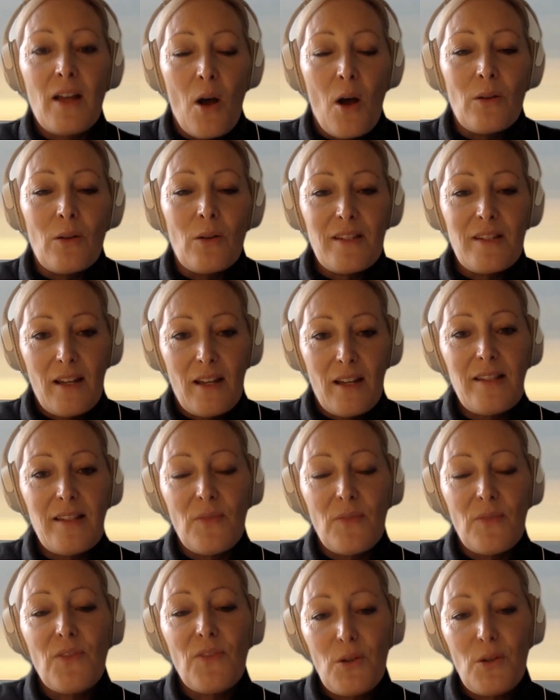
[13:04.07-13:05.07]
an
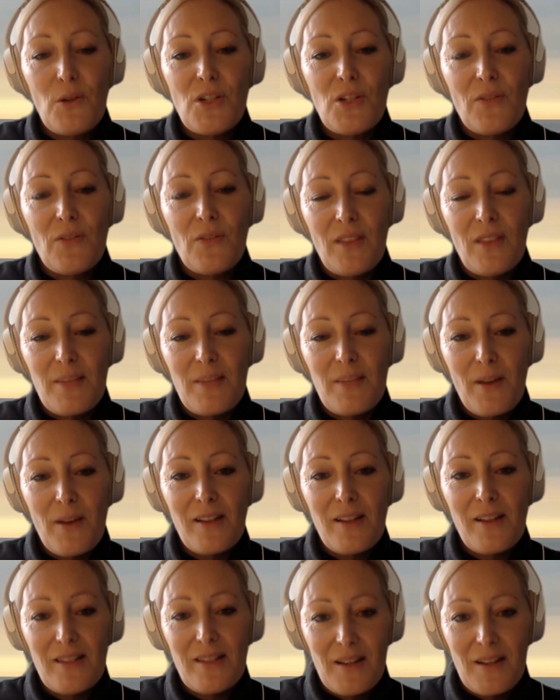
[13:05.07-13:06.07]
alternative future for this
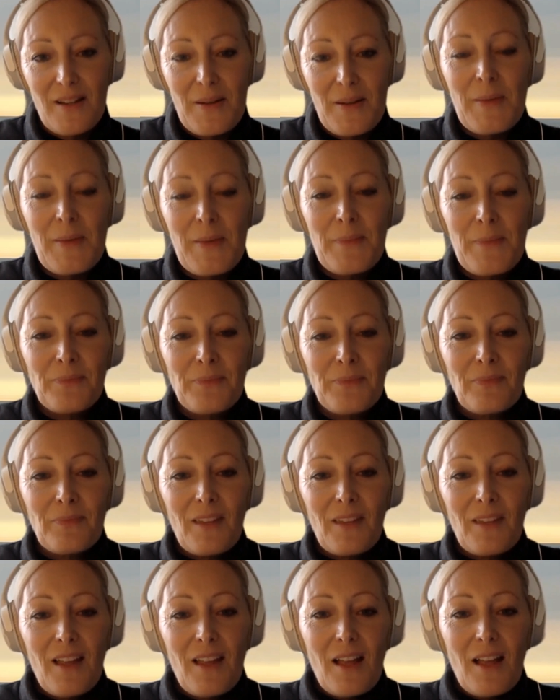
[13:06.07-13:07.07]
person.
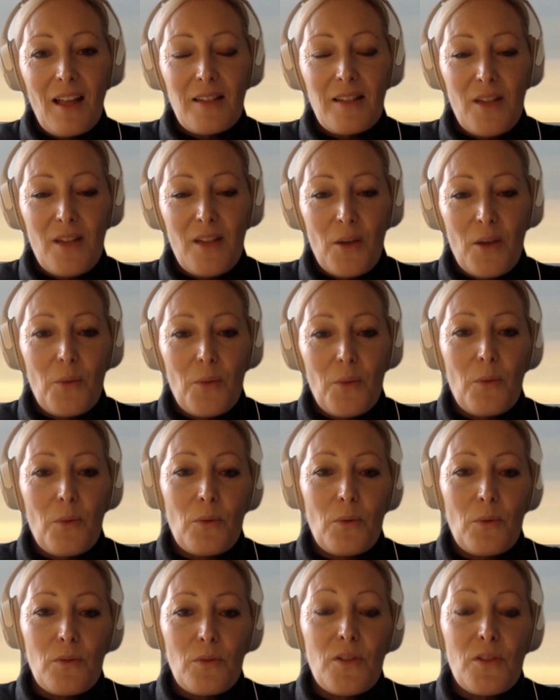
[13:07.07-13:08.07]

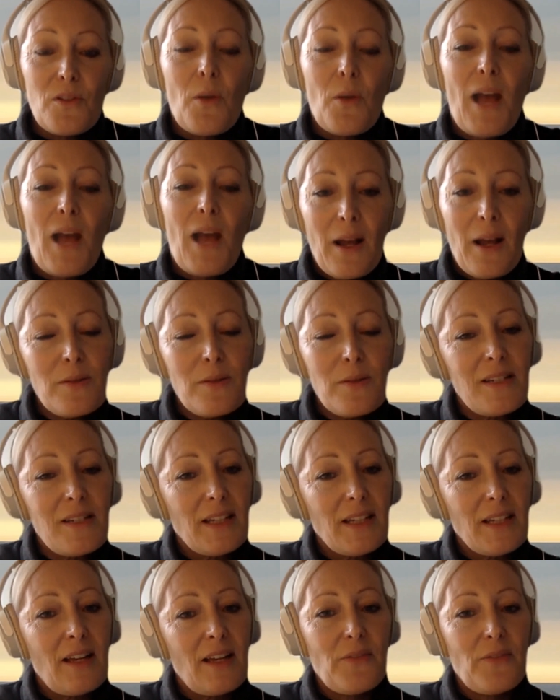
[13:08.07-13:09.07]
So how
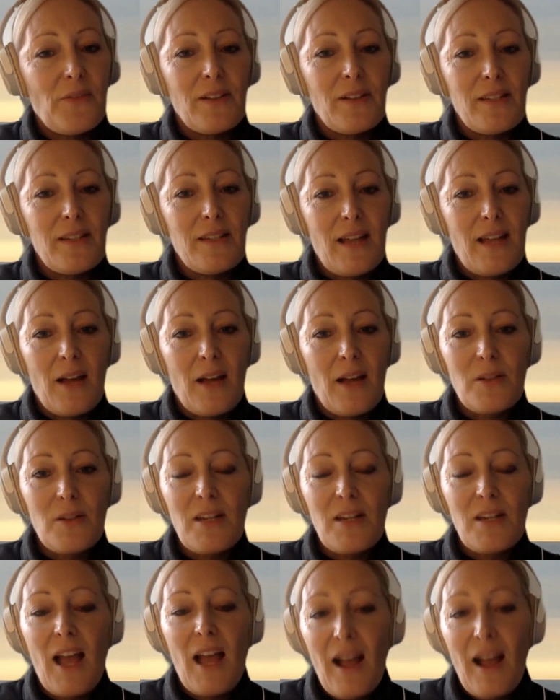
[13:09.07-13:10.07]
did it get filtered
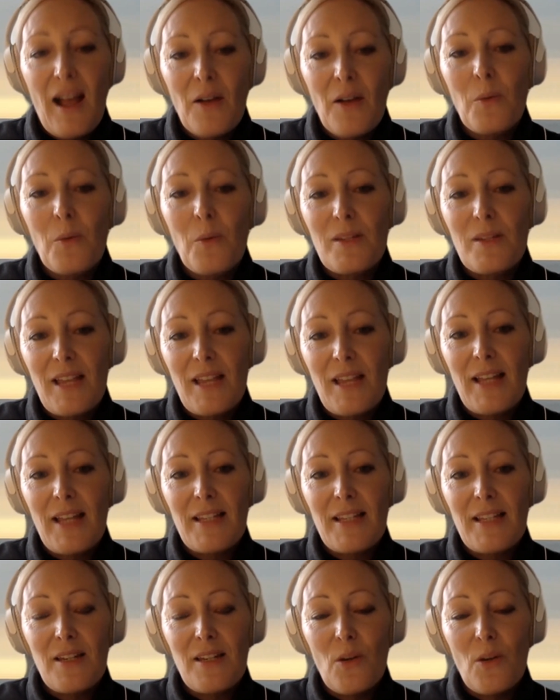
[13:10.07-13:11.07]
out, and how was
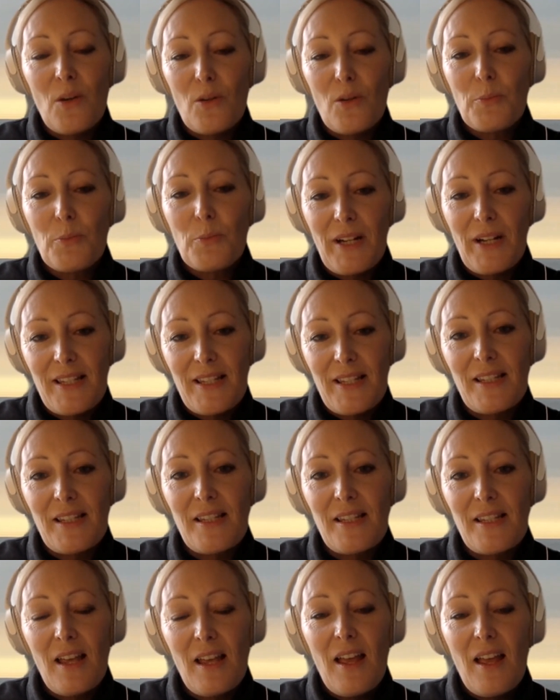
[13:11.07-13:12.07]
it not
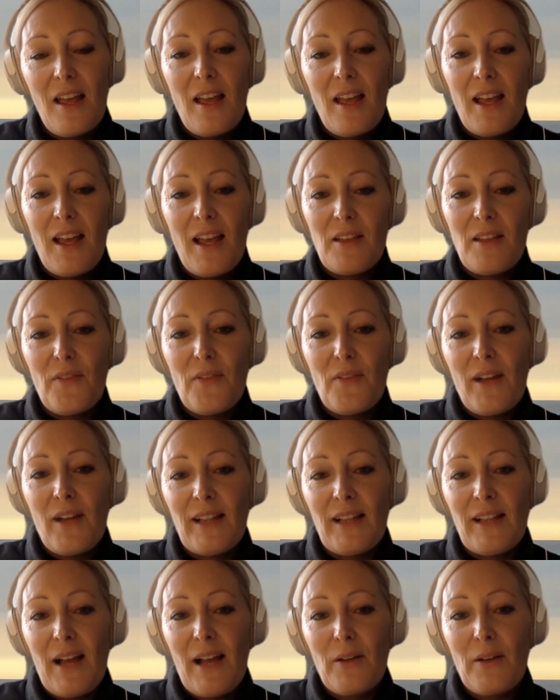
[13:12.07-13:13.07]
present in the
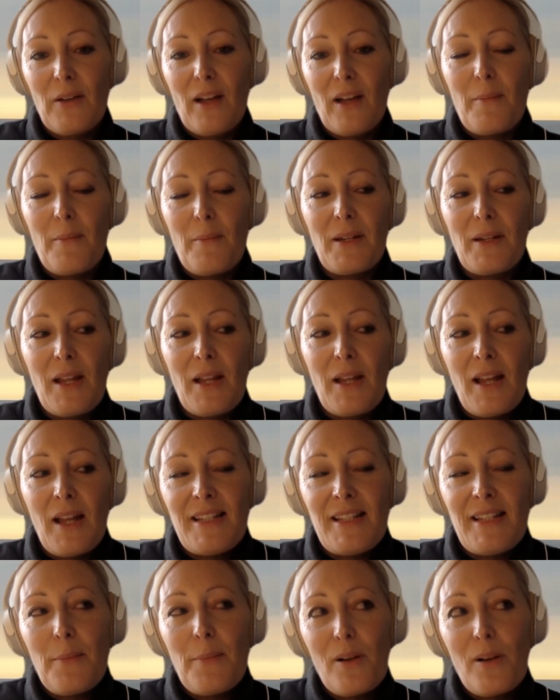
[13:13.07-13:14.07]
final outcome? And
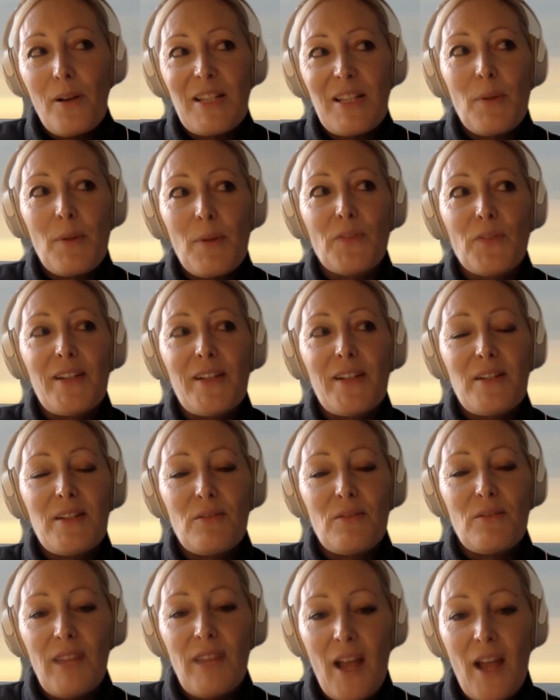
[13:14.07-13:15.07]
is it possible for us
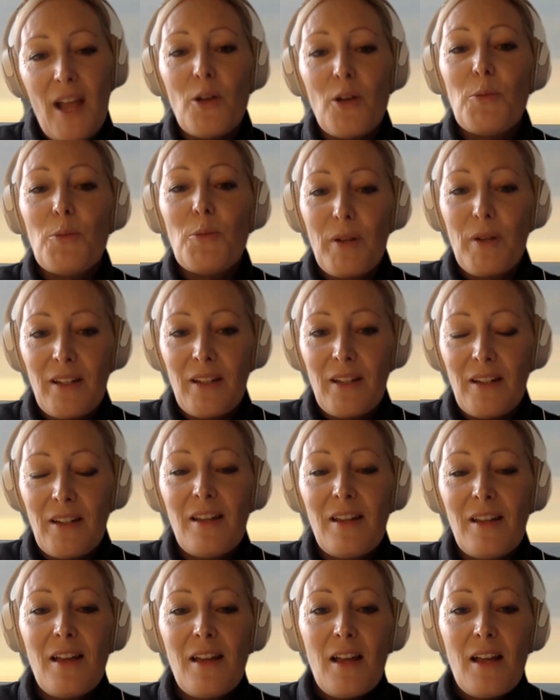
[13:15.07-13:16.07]
to
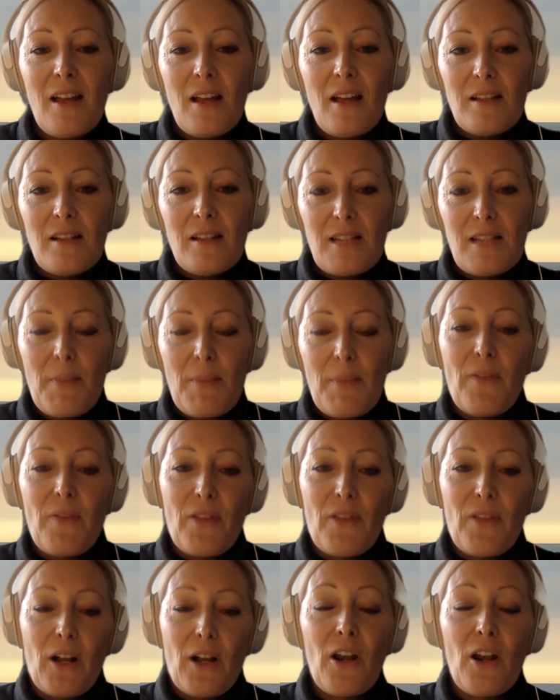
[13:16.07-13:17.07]
reopen some
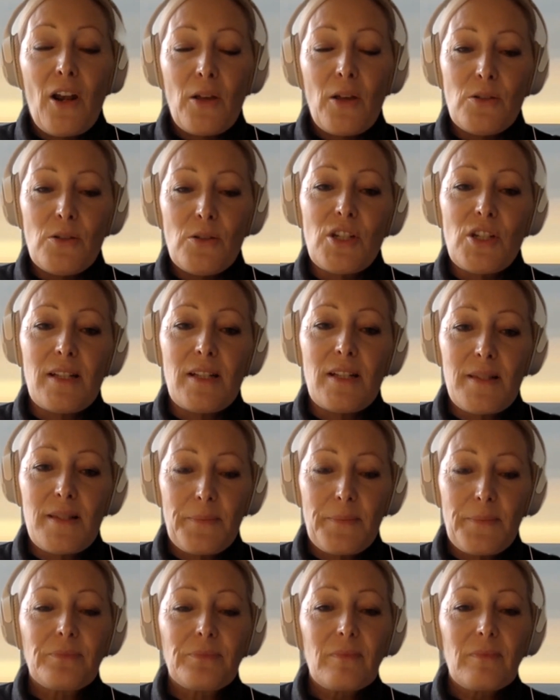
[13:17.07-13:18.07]
of the
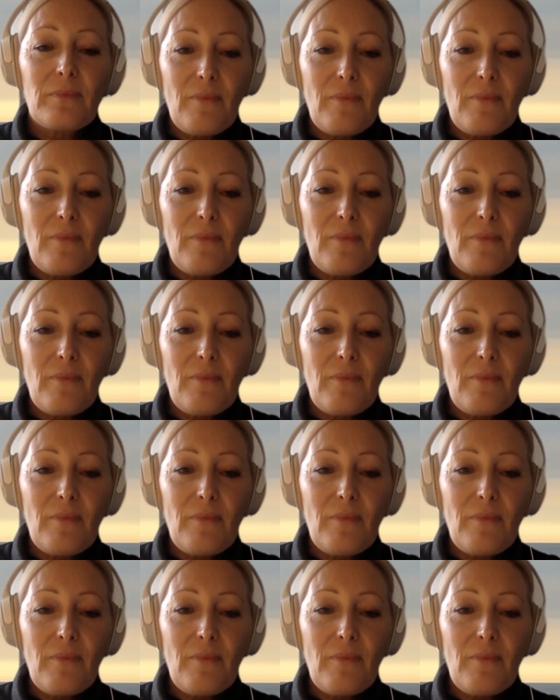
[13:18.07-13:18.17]
closures